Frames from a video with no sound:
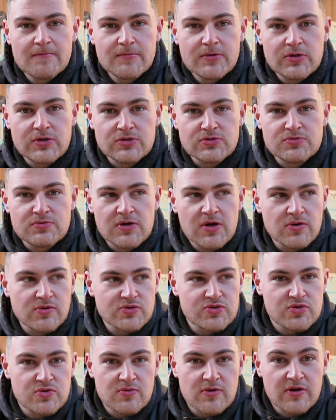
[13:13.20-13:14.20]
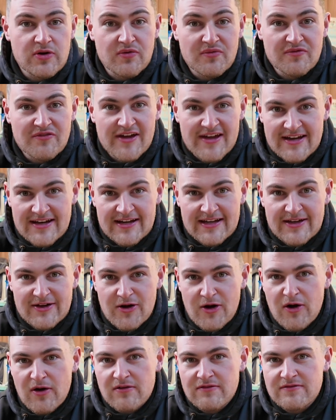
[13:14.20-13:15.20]
because we're going to an unveiling
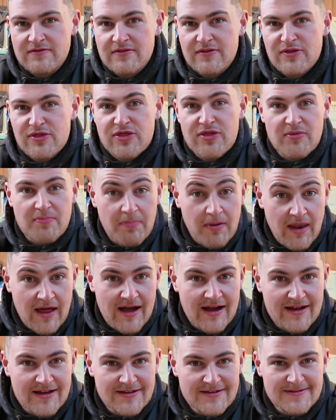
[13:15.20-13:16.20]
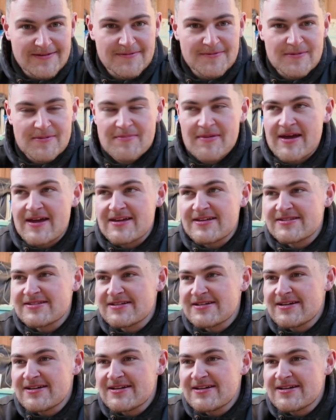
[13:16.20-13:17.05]
of the plaque that we made.